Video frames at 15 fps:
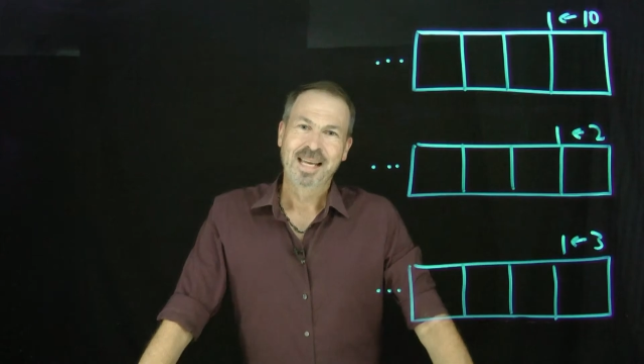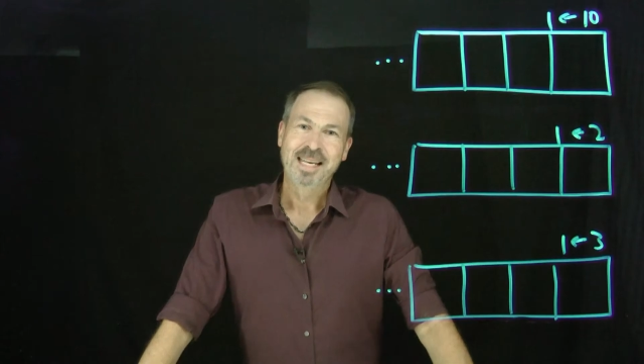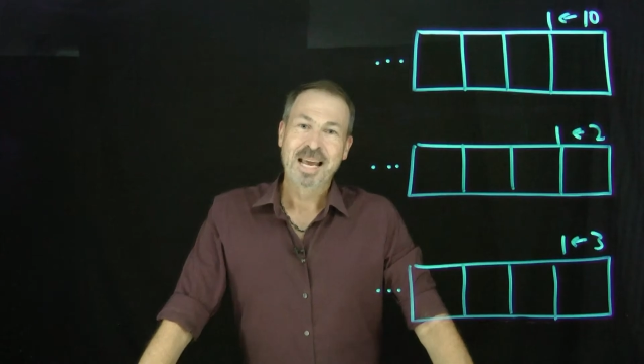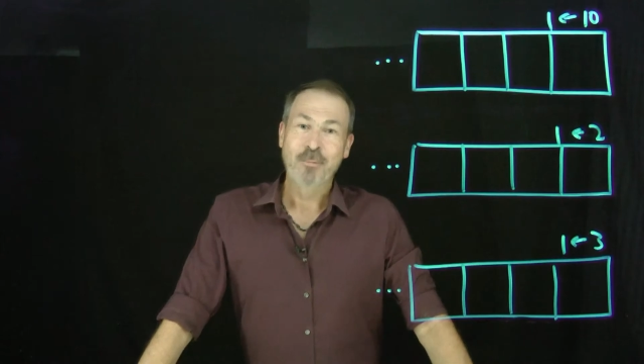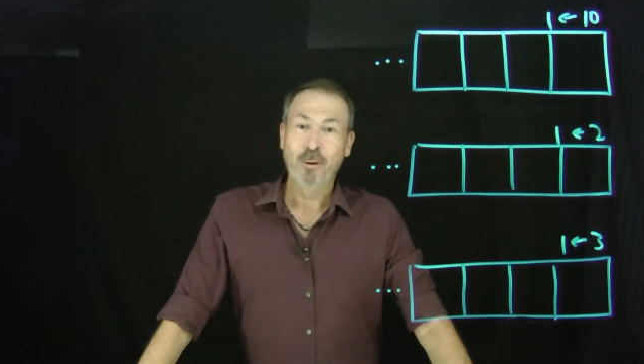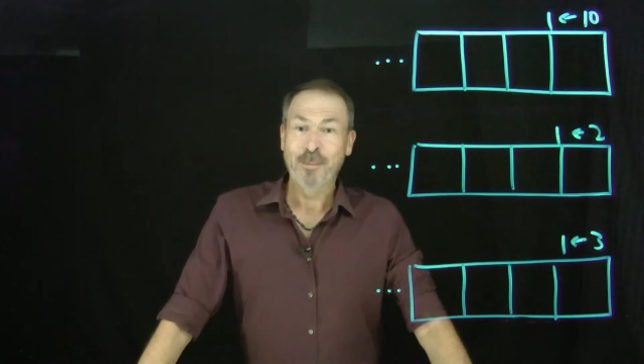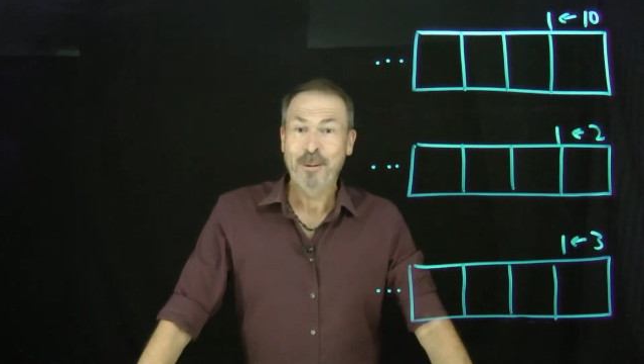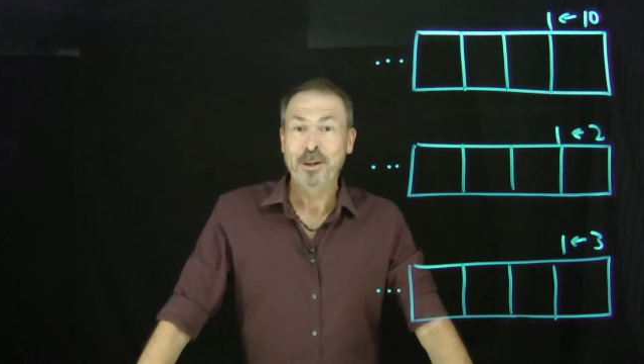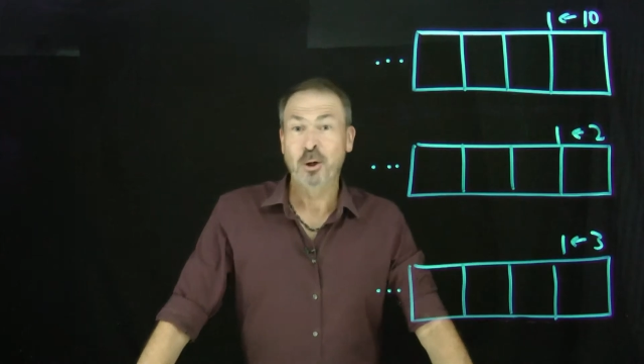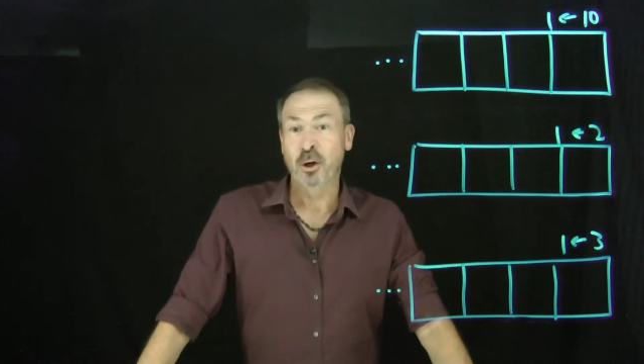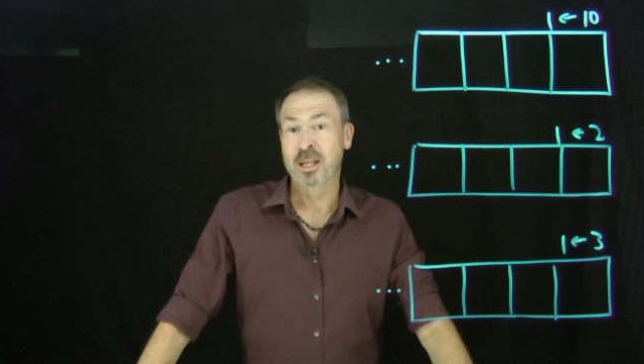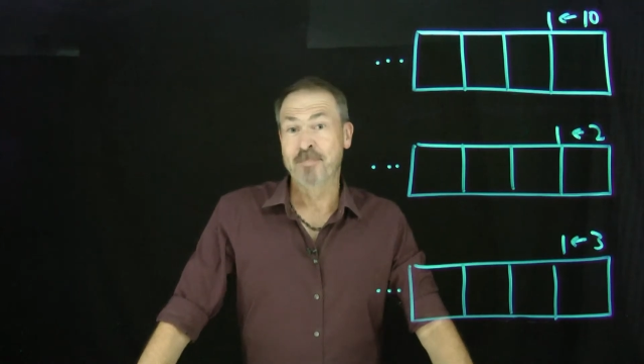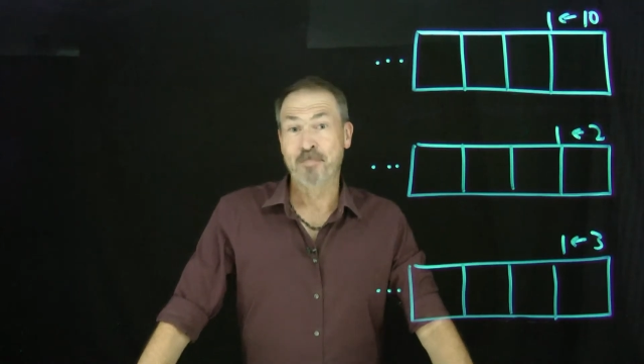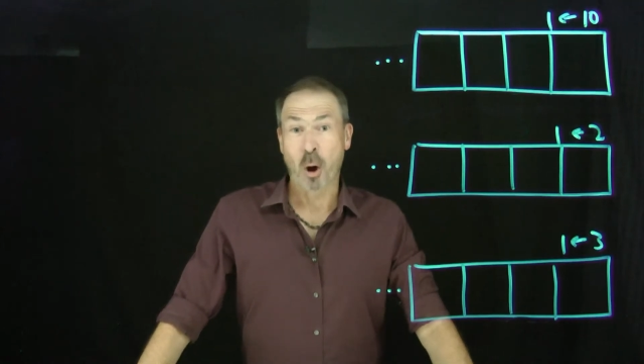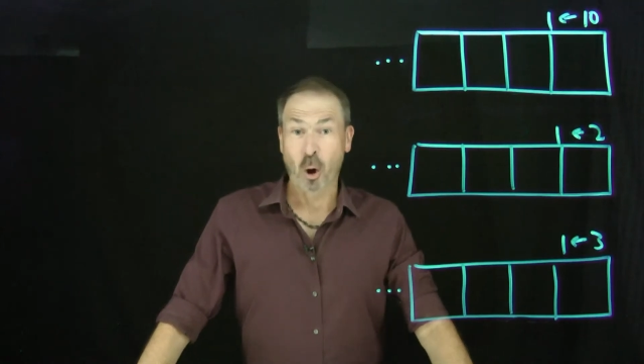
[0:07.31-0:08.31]
Now, we've been
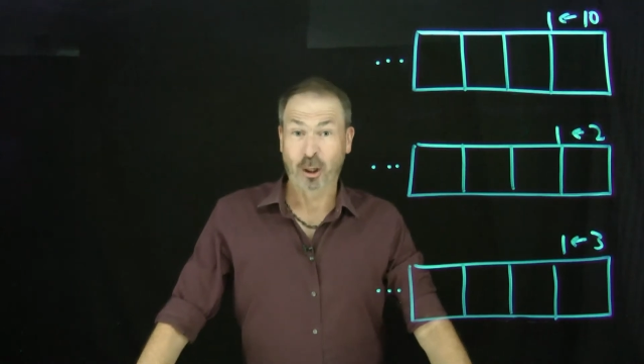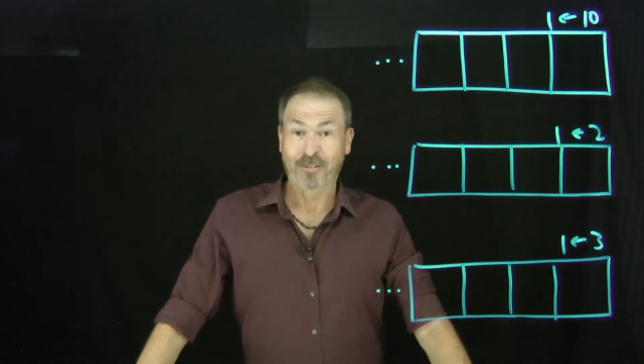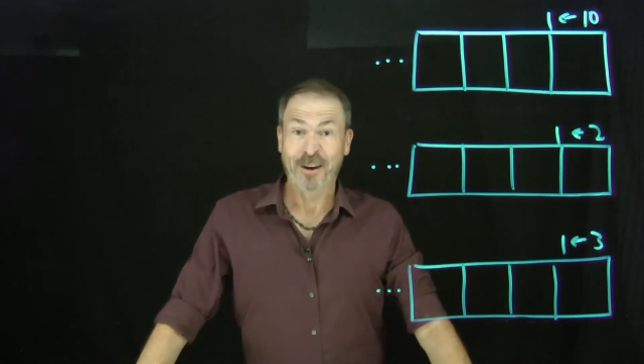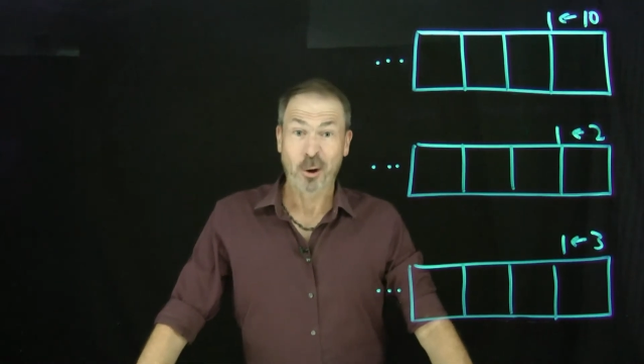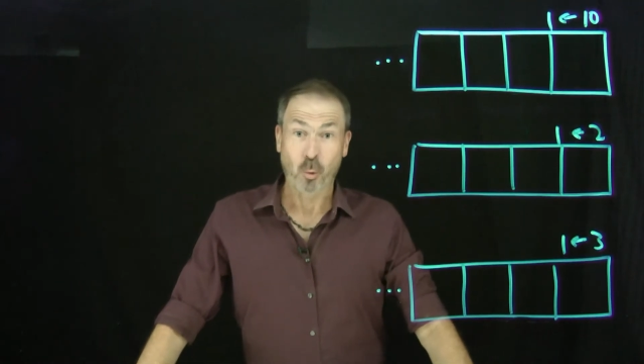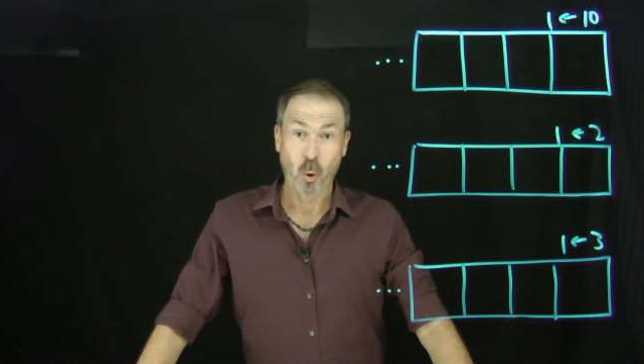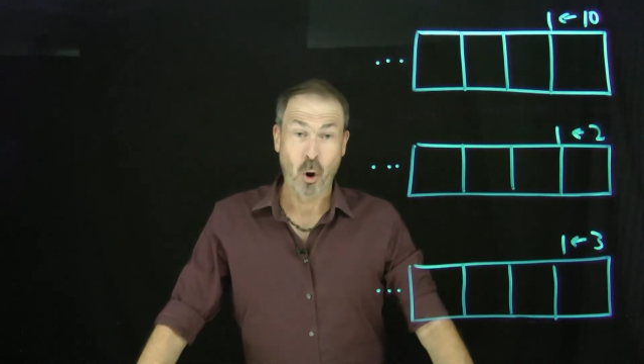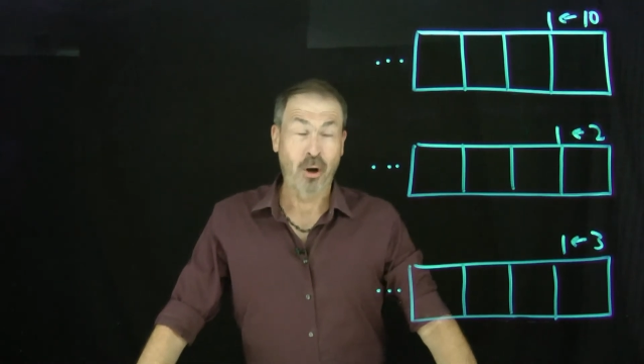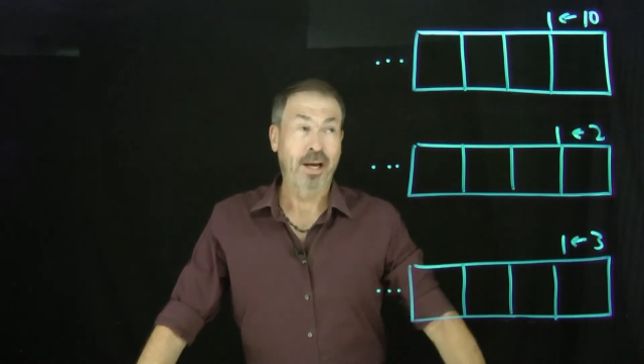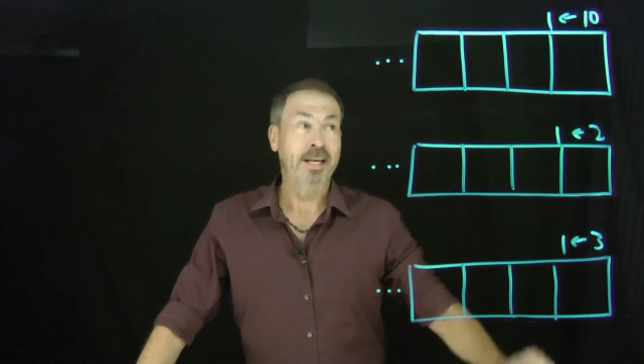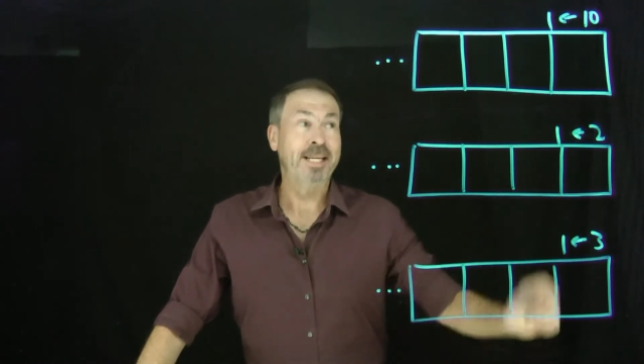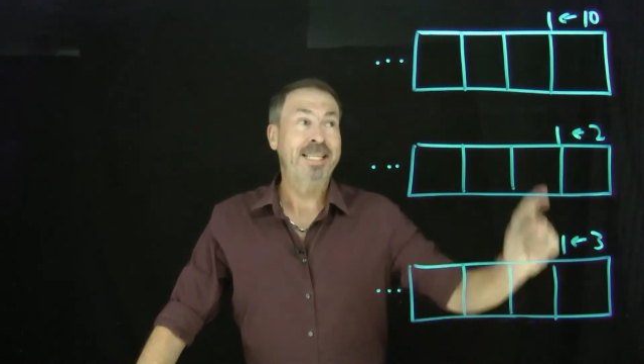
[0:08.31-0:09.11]
doing the bulk of our work in